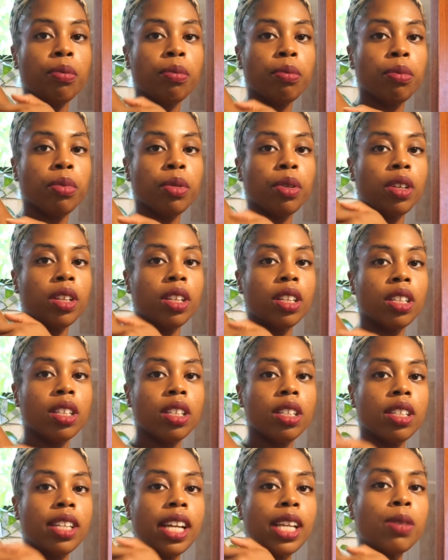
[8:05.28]
But
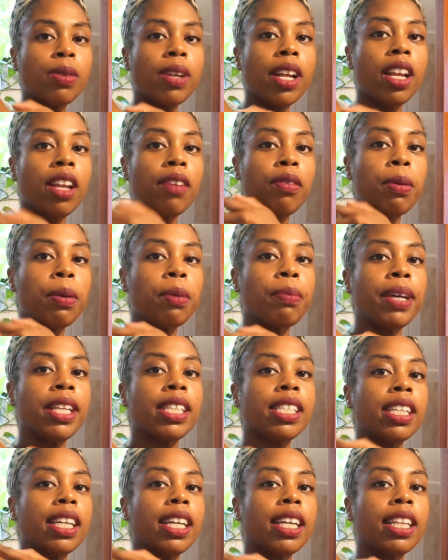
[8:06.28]
that's what I love about
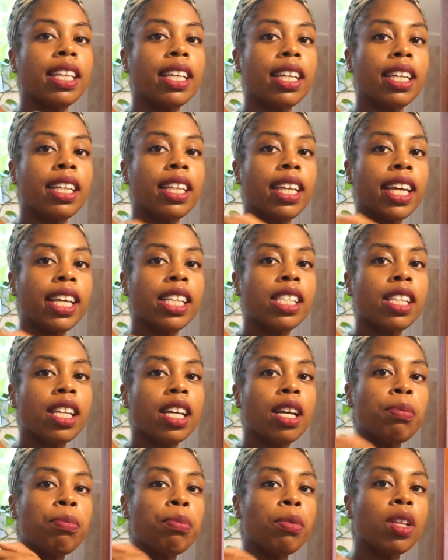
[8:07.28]
bentonite clay. Like, it's like
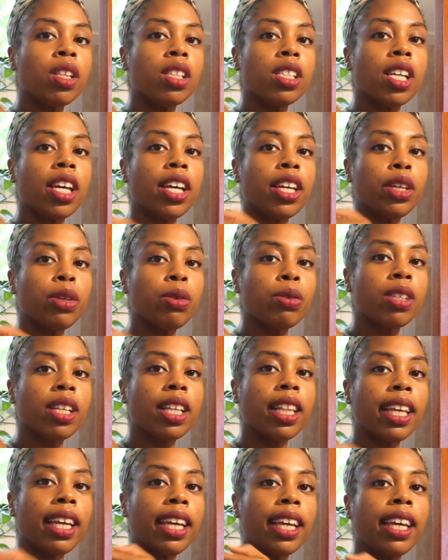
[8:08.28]
a multi-use
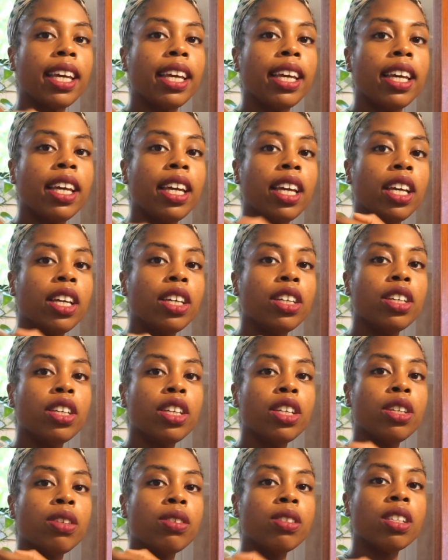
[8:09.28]
clay. You
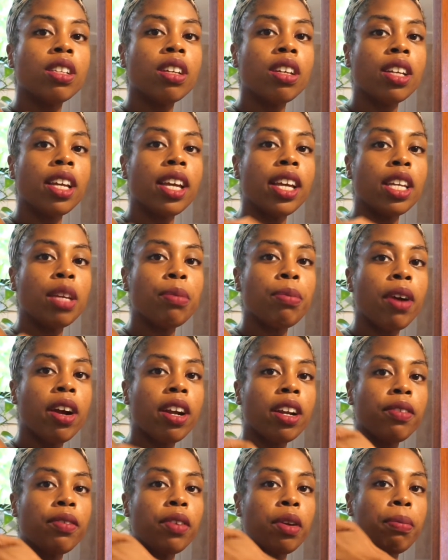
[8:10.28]
can use it on any part
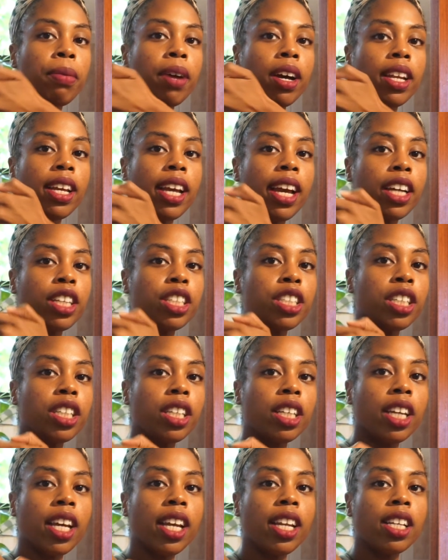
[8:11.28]
of your body
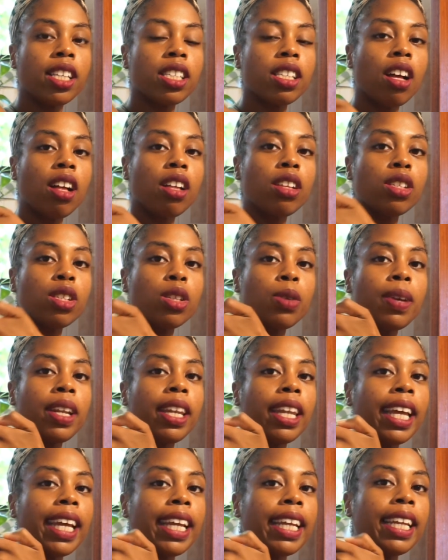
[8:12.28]
actually, and it's also a
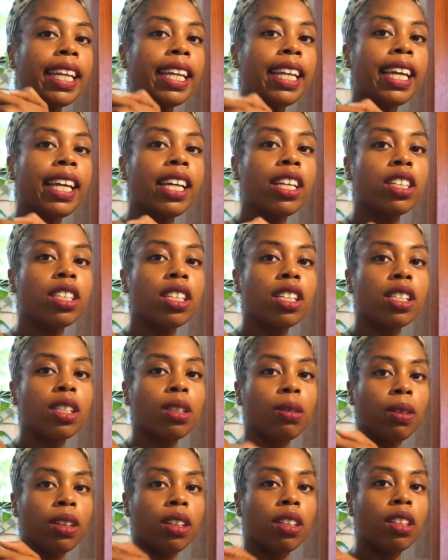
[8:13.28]
lightening agent as
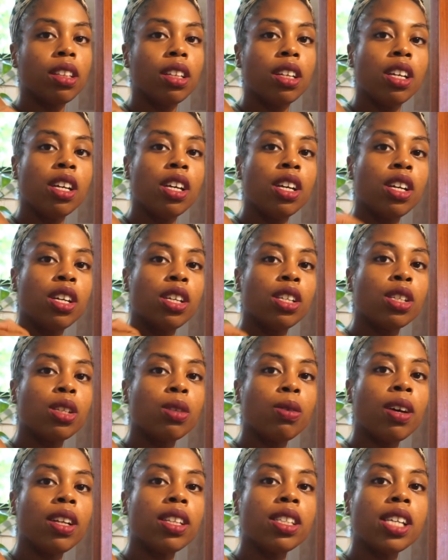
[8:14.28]
well.
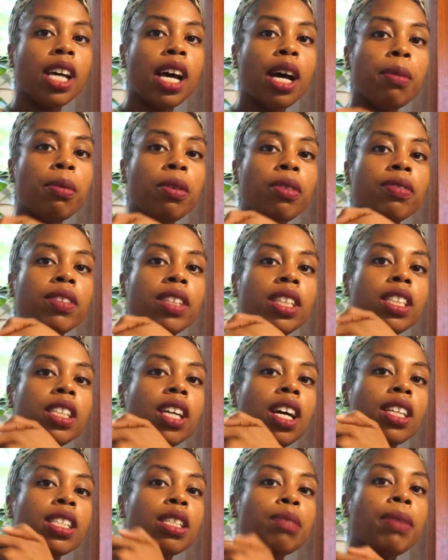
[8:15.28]
So on top of
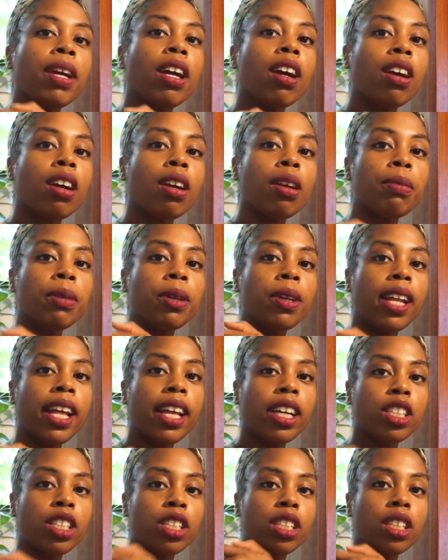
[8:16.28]
detoxing my arm, it'll
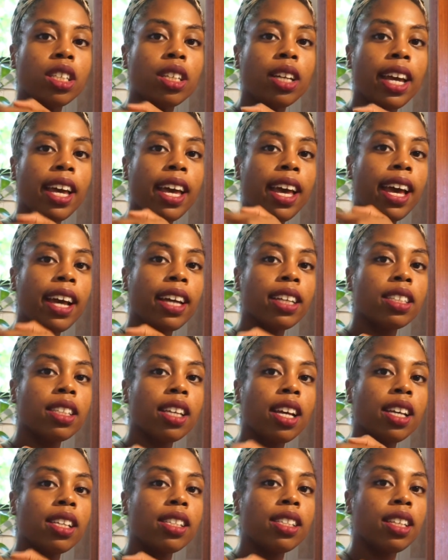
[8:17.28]
actually act
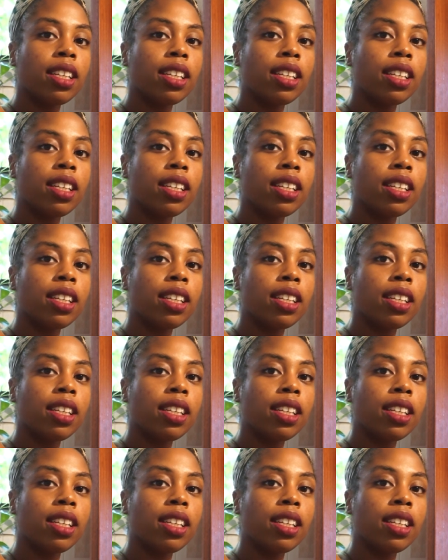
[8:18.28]
as